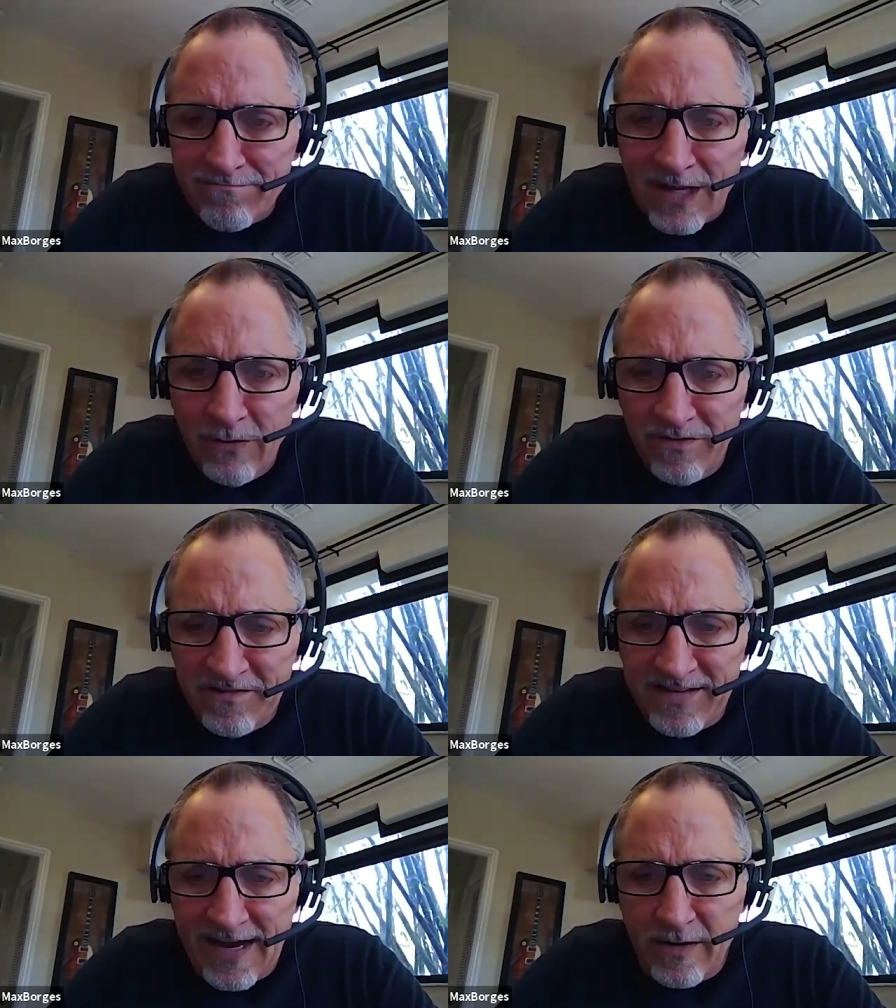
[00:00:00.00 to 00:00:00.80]
it was
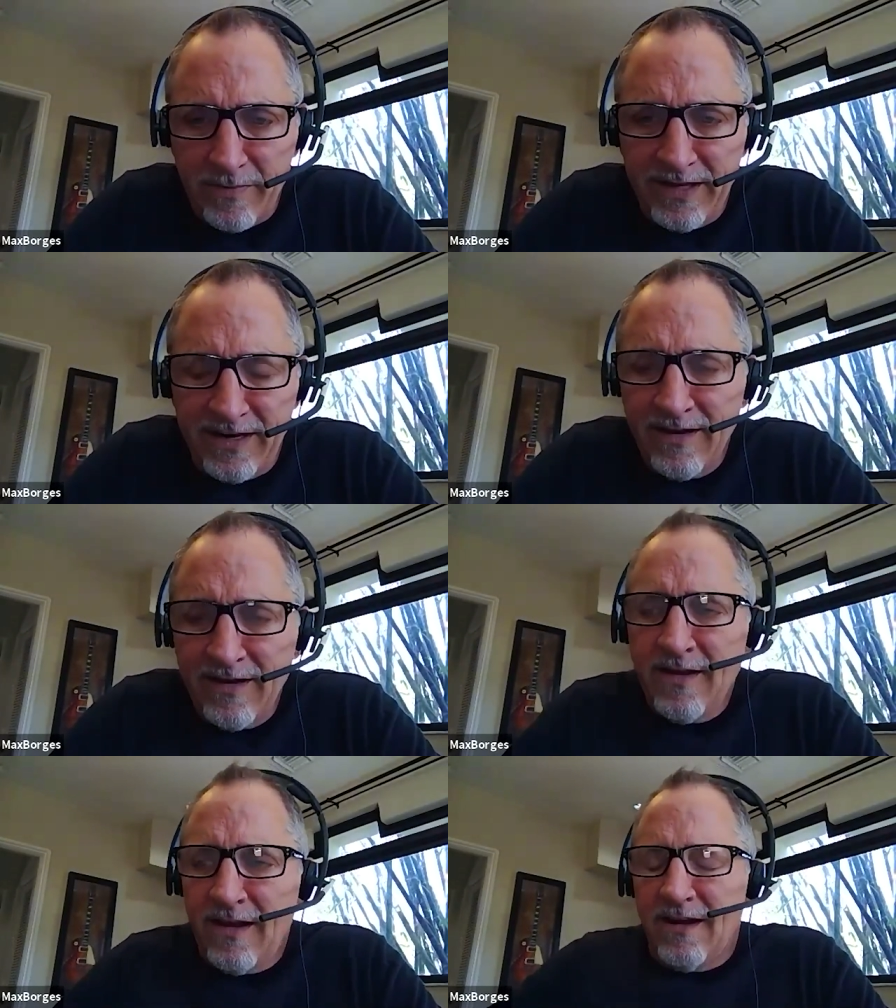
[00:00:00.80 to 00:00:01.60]
just down a bit.
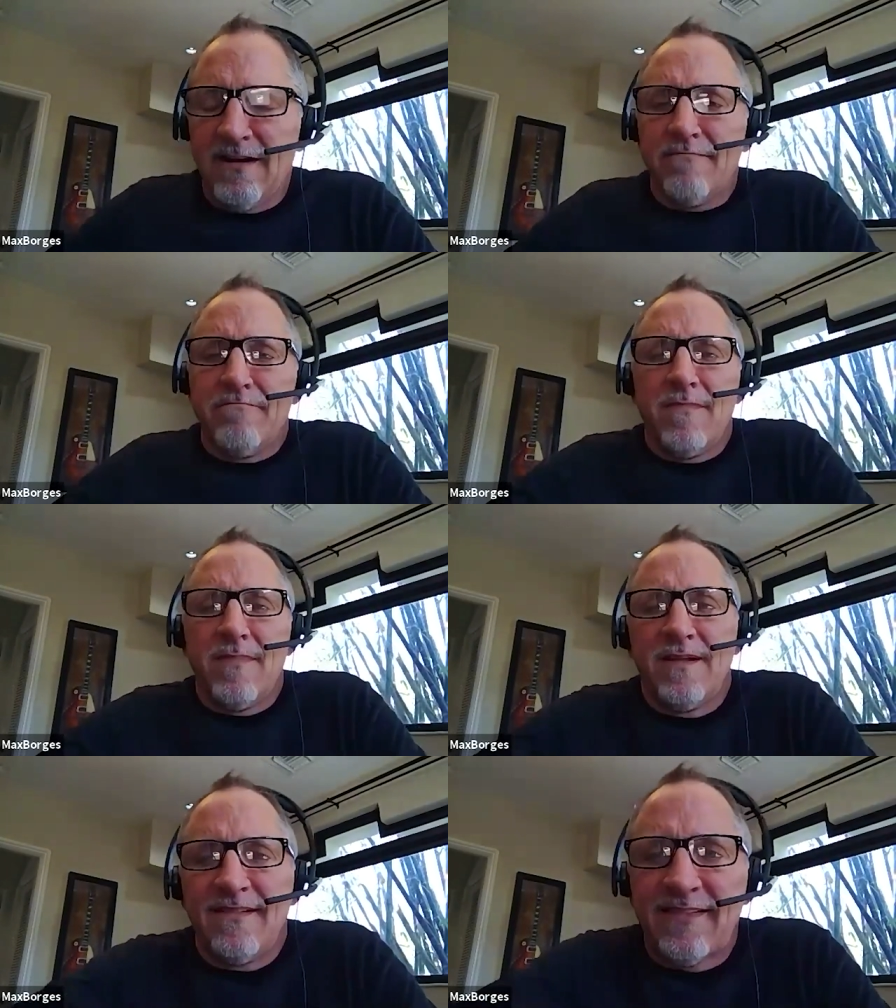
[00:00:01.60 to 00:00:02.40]
Um,
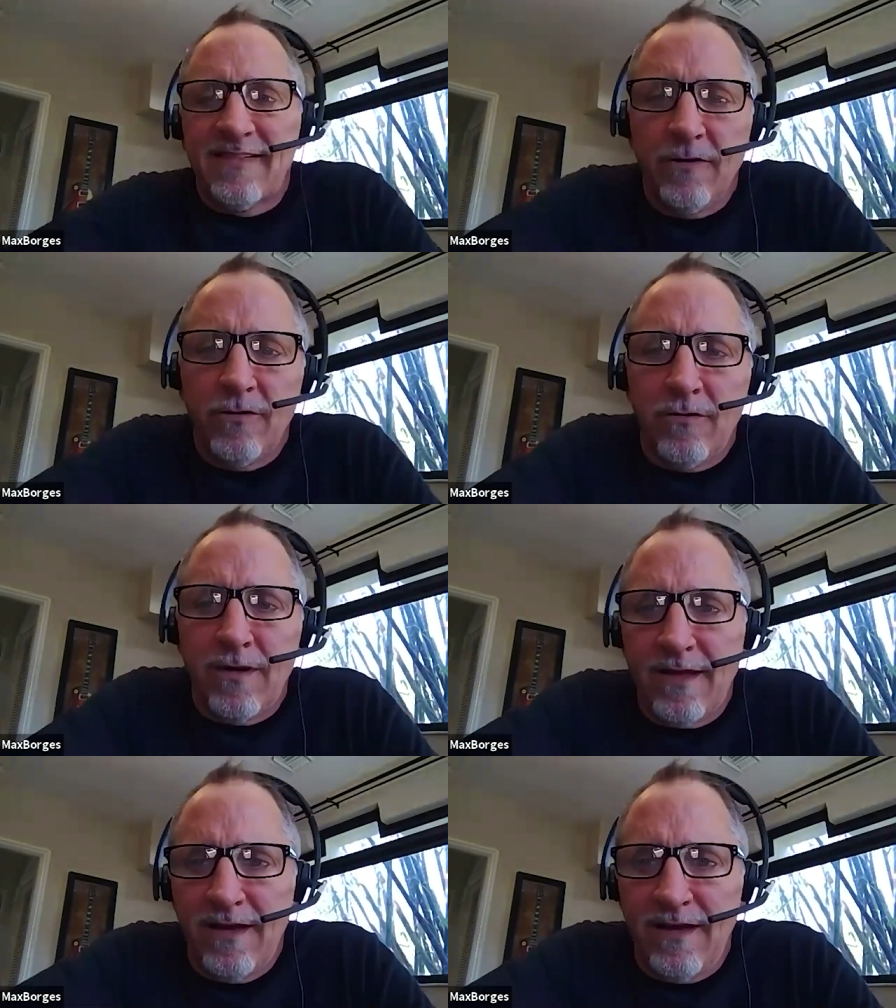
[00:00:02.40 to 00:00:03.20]
so
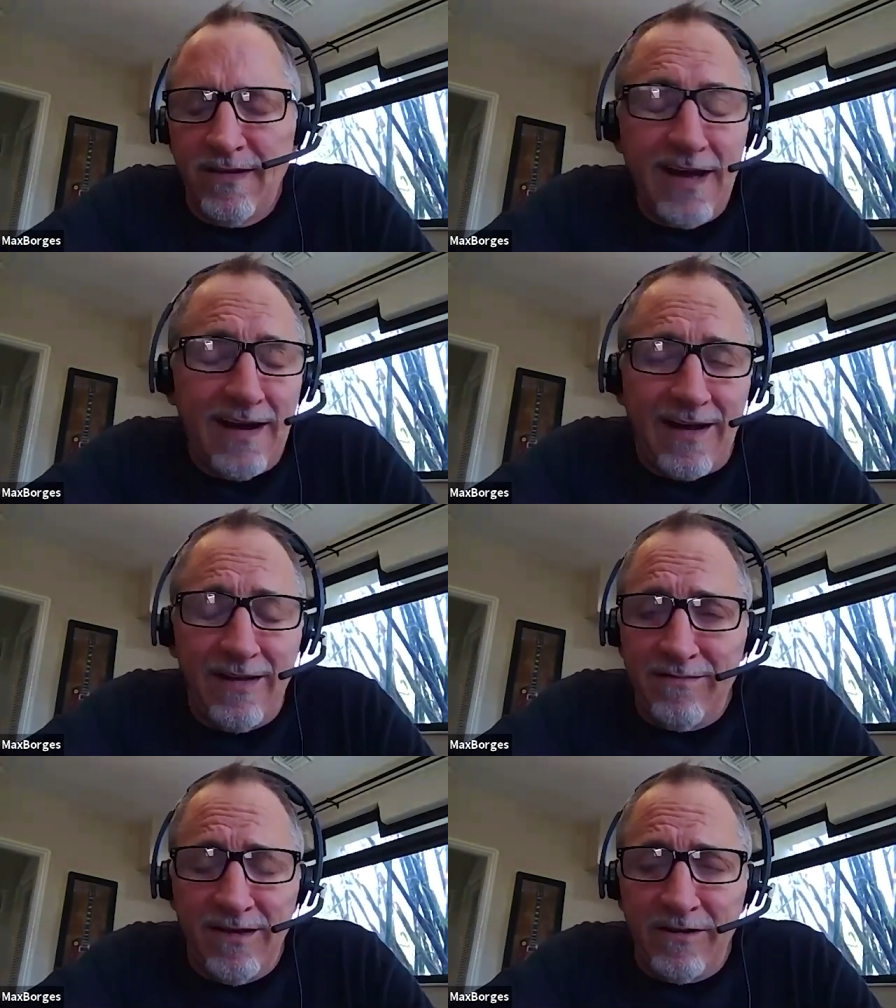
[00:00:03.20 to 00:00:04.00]
eh, yeah,
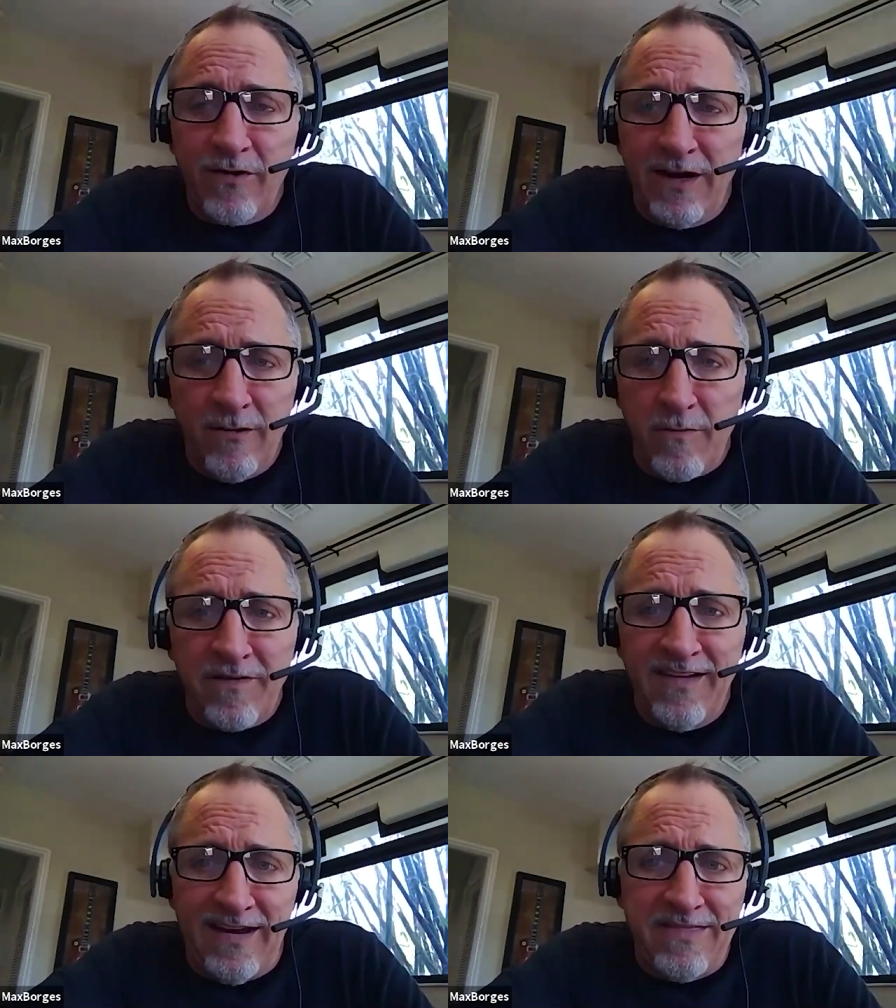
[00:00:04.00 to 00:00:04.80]
I agree 100%.